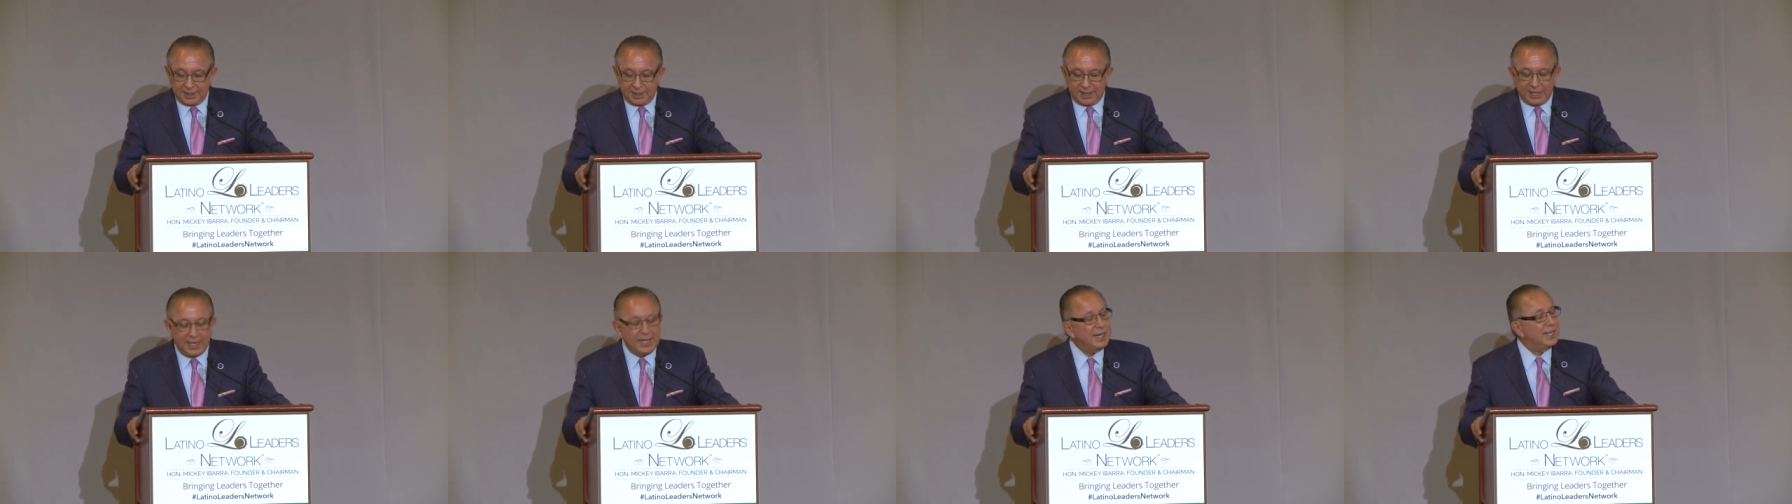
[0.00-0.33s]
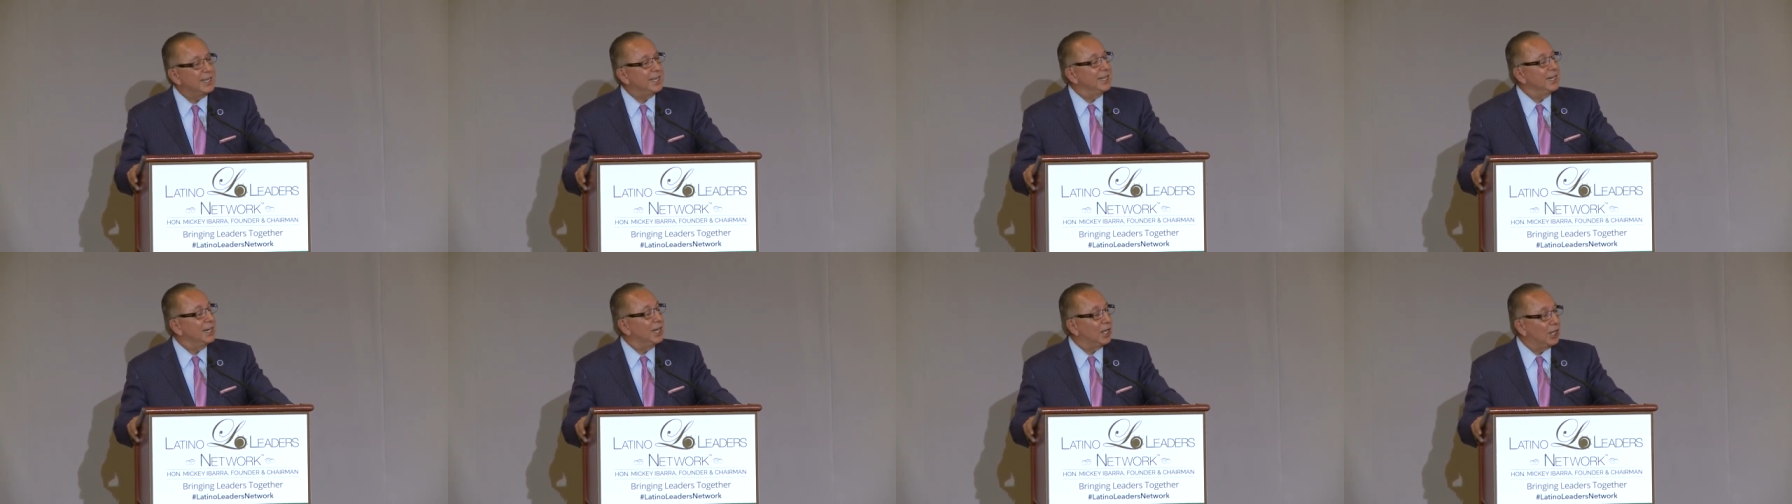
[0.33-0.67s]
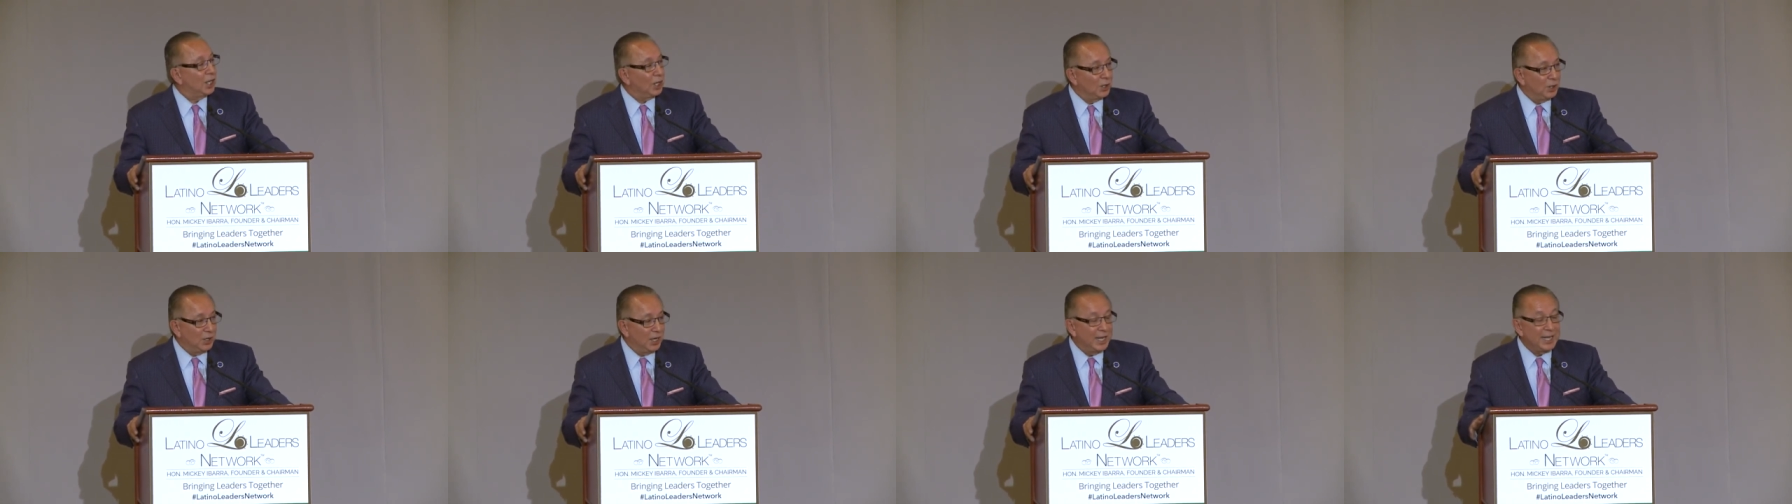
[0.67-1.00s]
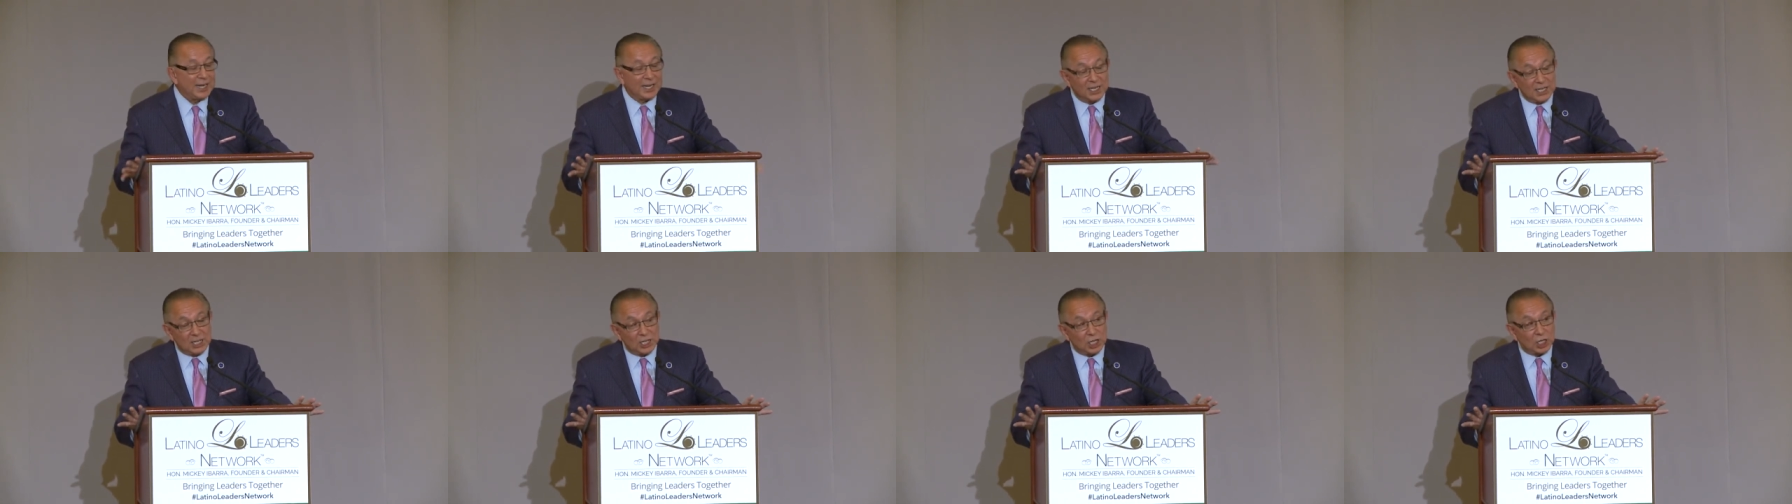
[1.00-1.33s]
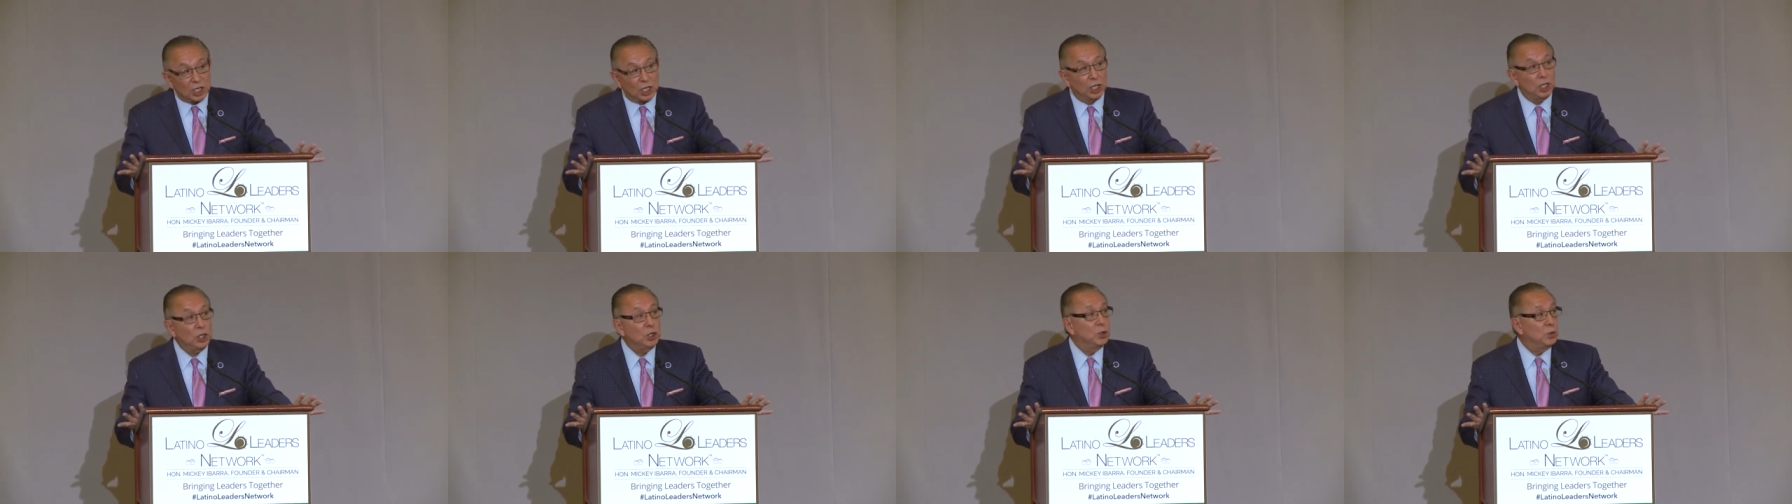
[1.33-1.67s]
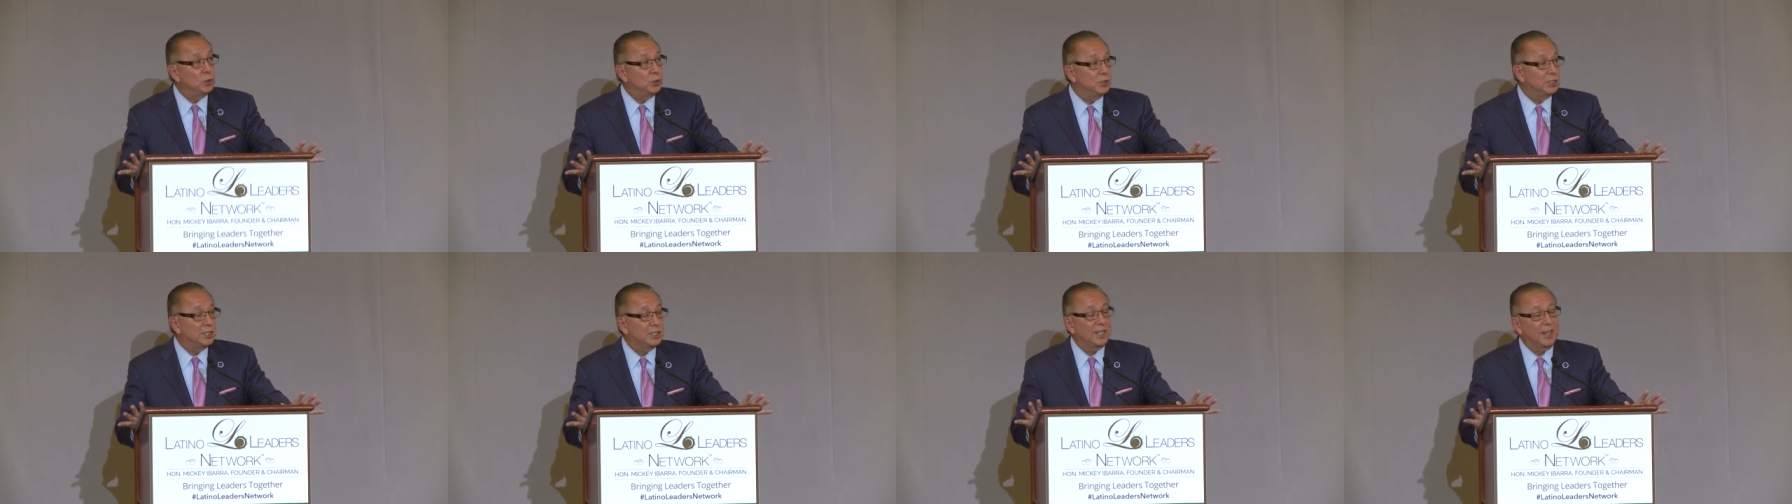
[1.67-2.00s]
It, conclu- it
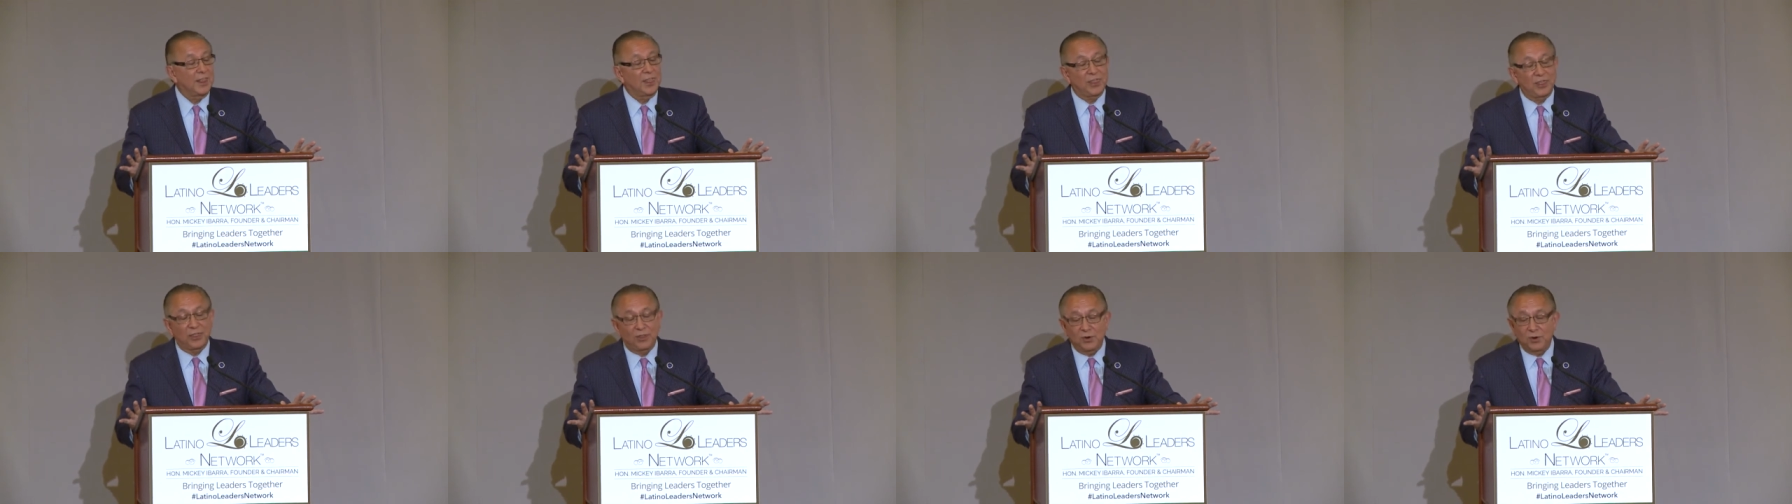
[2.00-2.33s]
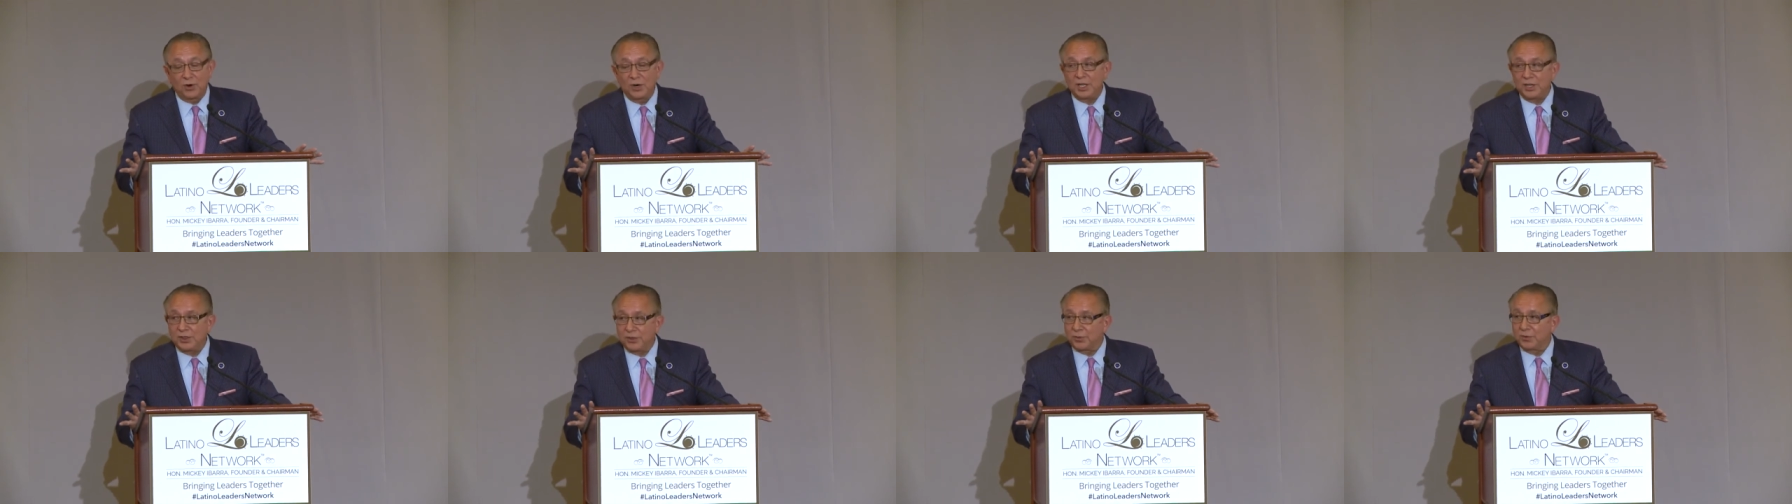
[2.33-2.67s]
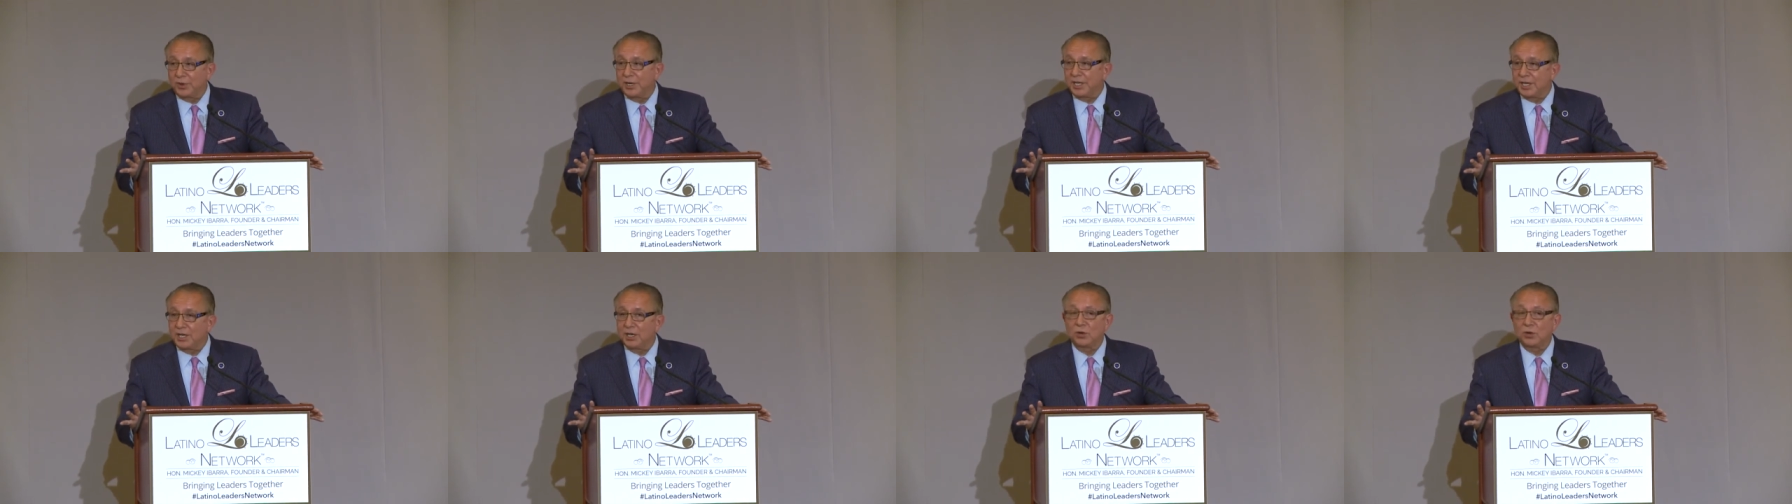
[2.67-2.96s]
includes 33